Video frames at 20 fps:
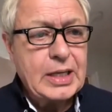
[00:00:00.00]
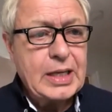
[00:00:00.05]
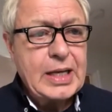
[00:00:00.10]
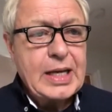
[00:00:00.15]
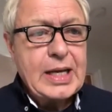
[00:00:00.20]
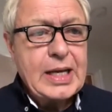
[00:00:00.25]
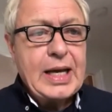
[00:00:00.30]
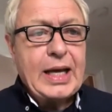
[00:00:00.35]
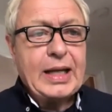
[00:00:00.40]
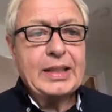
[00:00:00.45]

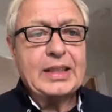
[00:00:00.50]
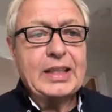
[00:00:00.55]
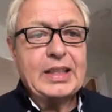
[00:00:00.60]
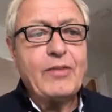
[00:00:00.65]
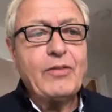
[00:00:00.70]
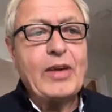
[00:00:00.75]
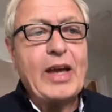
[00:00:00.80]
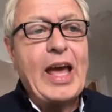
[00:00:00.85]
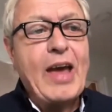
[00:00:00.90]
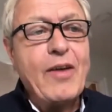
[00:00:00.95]
and give
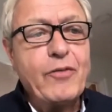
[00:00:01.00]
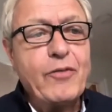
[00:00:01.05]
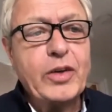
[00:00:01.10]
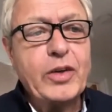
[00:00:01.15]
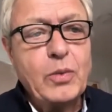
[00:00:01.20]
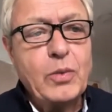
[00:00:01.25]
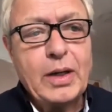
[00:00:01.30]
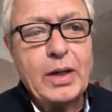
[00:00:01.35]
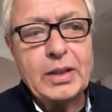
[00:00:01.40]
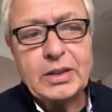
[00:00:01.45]

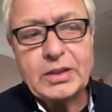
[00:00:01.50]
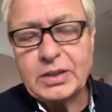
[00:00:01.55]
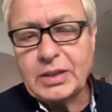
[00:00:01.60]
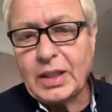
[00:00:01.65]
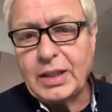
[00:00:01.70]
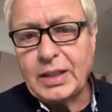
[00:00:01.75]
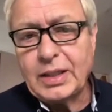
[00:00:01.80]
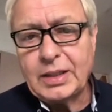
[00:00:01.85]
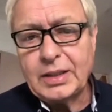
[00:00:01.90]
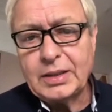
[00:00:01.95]
everyone a
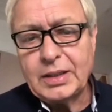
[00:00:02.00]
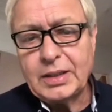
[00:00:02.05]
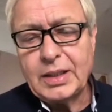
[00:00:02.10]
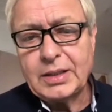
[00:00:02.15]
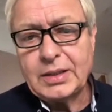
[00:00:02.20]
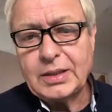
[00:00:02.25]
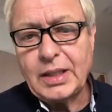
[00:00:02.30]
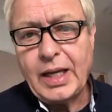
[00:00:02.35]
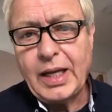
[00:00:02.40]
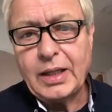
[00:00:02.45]
stake in their
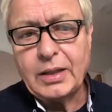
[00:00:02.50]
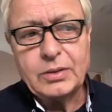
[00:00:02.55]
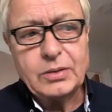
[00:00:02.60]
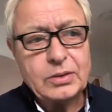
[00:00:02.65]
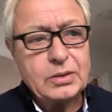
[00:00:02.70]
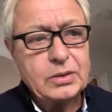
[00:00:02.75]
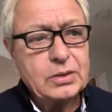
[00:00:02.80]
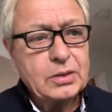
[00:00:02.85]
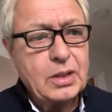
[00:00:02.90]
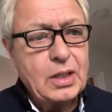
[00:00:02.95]

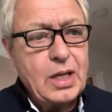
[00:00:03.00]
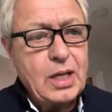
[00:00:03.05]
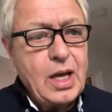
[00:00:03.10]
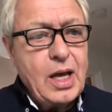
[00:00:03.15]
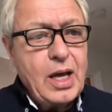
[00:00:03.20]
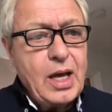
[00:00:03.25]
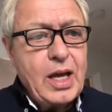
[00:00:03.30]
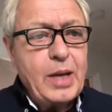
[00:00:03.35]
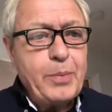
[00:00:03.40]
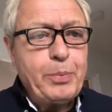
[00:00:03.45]
towns.
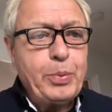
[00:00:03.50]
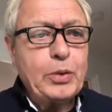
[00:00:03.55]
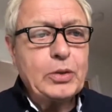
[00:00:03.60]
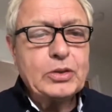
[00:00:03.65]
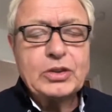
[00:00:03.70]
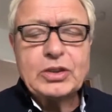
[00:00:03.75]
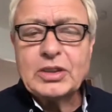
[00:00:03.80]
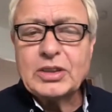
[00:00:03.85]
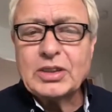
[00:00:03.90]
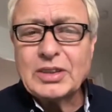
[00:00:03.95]
It
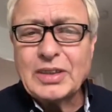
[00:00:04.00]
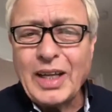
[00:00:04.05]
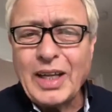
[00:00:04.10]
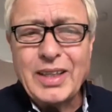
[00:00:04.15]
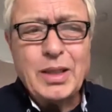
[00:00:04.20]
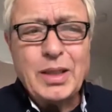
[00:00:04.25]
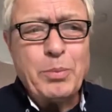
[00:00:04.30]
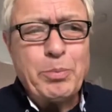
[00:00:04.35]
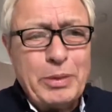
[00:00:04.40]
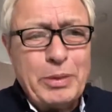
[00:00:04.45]
puts
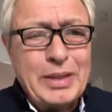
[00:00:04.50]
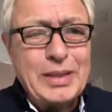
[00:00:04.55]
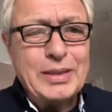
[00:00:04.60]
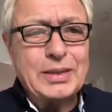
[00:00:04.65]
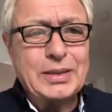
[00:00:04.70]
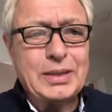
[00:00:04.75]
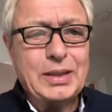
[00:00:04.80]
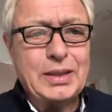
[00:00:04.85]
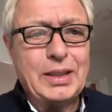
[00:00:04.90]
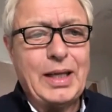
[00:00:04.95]

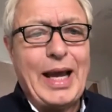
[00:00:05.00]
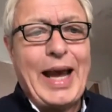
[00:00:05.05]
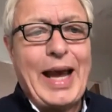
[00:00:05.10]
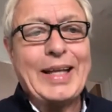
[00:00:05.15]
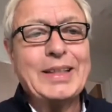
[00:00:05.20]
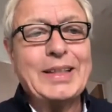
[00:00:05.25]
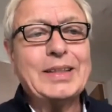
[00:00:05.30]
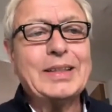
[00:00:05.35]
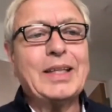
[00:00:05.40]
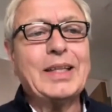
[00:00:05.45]
sustainability
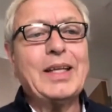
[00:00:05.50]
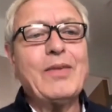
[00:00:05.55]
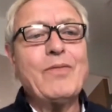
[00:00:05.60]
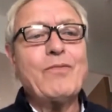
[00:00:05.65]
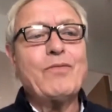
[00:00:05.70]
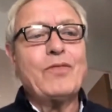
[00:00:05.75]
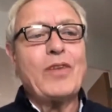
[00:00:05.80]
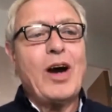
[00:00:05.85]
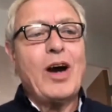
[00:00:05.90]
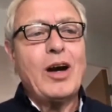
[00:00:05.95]
and the
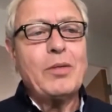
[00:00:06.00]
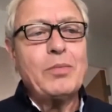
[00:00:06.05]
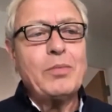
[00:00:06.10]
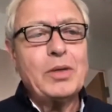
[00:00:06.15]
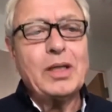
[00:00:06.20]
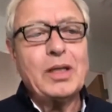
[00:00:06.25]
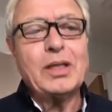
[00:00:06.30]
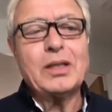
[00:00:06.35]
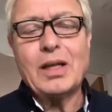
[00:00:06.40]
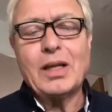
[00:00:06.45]
environment
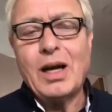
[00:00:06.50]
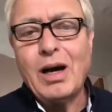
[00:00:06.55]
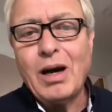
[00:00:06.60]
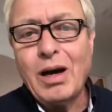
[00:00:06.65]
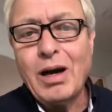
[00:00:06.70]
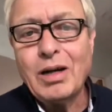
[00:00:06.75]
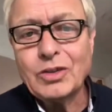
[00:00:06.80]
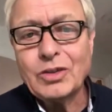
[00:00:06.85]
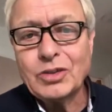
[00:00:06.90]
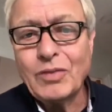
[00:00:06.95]
at the
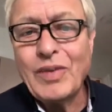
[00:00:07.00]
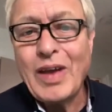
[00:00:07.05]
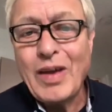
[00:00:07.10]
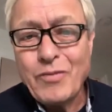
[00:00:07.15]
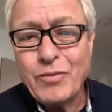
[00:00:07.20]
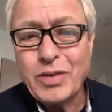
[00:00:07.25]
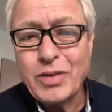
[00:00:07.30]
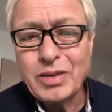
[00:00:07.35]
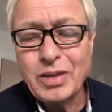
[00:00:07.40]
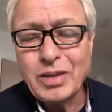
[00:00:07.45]
heart of
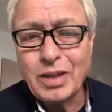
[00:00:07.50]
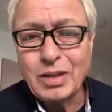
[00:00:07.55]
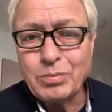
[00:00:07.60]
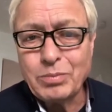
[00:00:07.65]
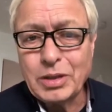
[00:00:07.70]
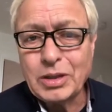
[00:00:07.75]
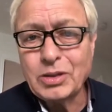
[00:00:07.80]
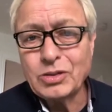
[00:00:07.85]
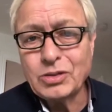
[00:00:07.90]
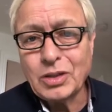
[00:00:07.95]
everything,
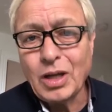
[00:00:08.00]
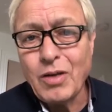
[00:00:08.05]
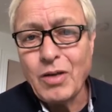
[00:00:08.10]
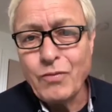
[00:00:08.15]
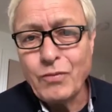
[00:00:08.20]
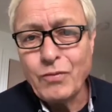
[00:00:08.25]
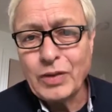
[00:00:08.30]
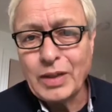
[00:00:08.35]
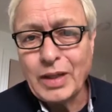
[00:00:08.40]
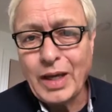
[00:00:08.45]
because don't
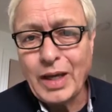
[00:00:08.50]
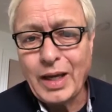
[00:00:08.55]
forget,